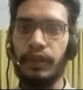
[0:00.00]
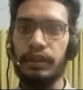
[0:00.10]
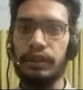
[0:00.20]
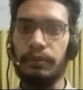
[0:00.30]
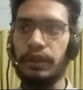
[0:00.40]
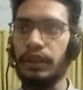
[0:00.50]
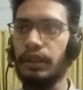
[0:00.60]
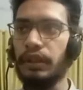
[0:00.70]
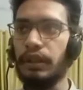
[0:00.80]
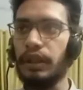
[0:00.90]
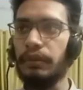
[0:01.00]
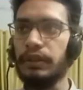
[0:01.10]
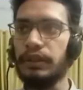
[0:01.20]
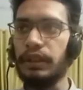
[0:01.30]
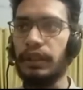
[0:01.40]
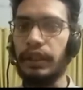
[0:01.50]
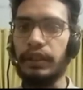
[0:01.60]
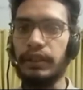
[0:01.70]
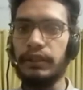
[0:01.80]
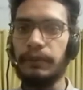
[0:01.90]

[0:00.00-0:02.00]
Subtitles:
something, I must say, like this.